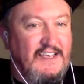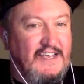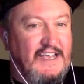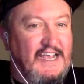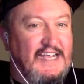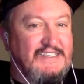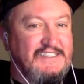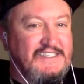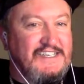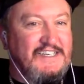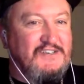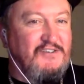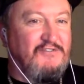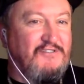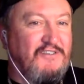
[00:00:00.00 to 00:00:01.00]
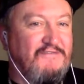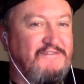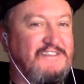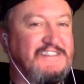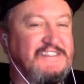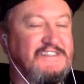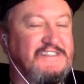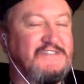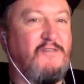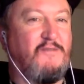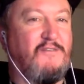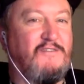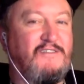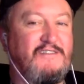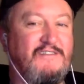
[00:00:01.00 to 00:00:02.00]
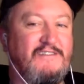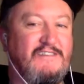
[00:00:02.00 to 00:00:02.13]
Anthony Thunderfist Herbert.